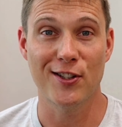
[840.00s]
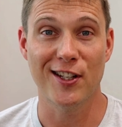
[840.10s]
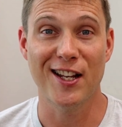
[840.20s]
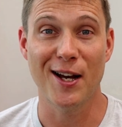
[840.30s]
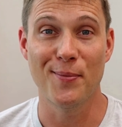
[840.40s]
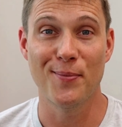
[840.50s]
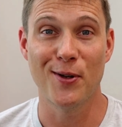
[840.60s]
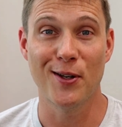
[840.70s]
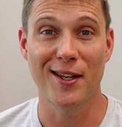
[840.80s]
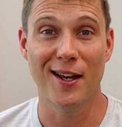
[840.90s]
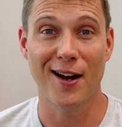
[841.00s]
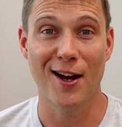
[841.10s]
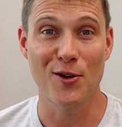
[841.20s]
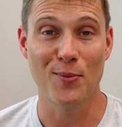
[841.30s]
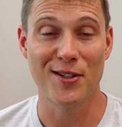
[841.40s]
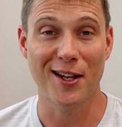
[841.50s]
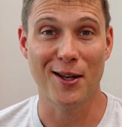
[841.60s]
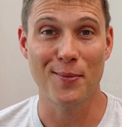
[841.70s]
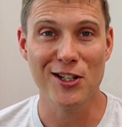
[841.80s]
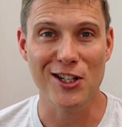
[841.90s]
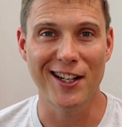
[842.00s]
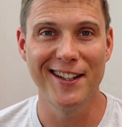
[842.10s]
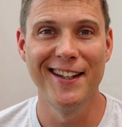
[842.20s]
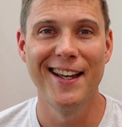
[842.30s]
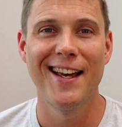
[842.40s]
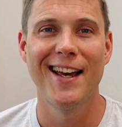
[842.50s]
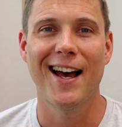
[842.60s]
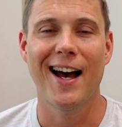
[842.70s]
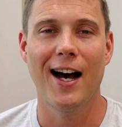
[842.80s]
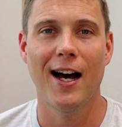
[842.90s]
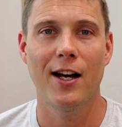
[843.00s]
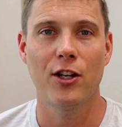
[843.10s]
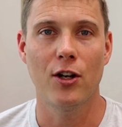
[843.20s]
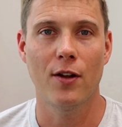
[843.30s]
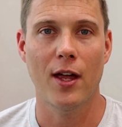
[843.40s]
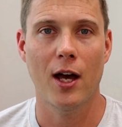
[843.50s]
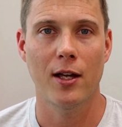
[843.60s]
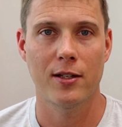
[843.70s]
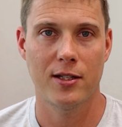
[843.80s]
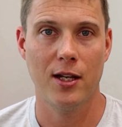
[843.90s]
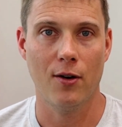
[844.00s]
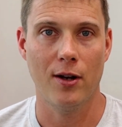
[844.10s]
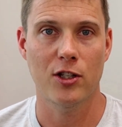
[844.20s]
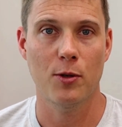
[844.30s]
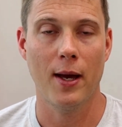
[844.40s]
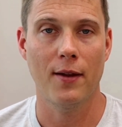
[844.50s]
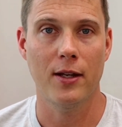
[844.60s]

income per year, 100% commission, they're serious about